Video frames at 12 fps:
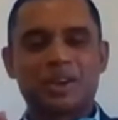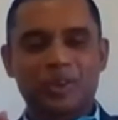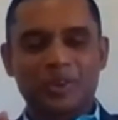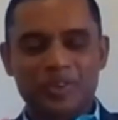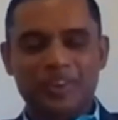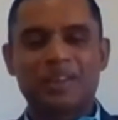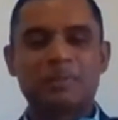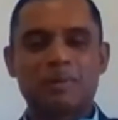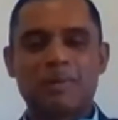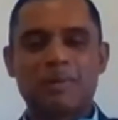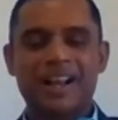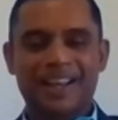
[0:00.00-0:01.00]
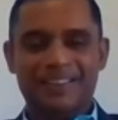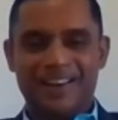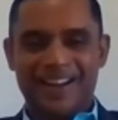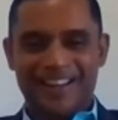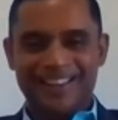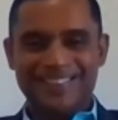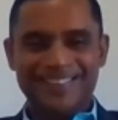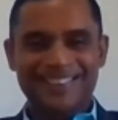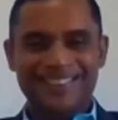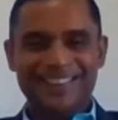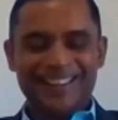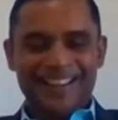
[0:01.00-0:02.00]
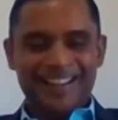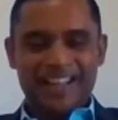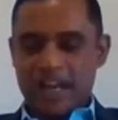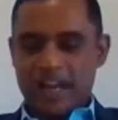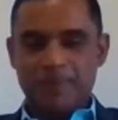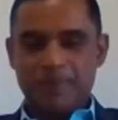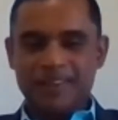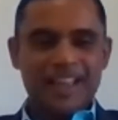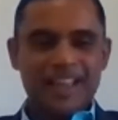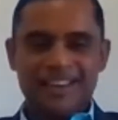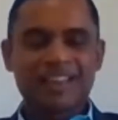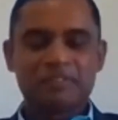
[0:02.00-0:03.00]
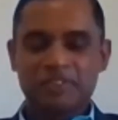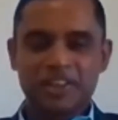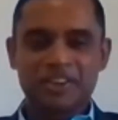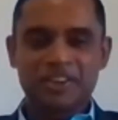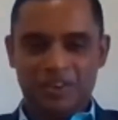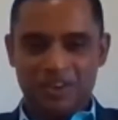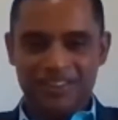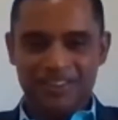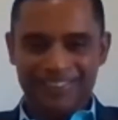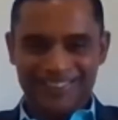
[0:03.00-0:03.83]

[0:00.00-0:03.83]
using a mobile device, that means there is nothing wrong